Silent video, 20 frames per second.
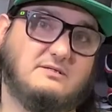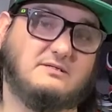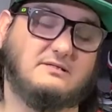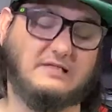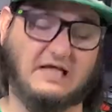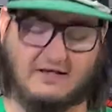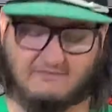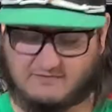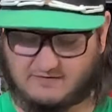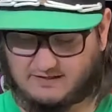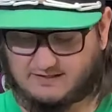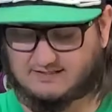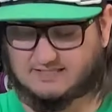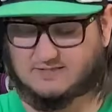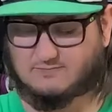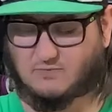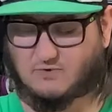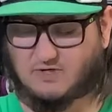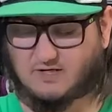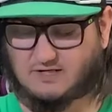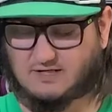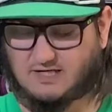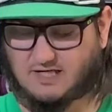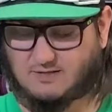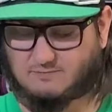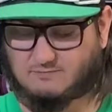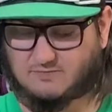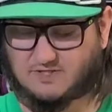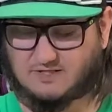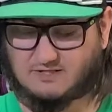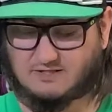Definitely some more to come.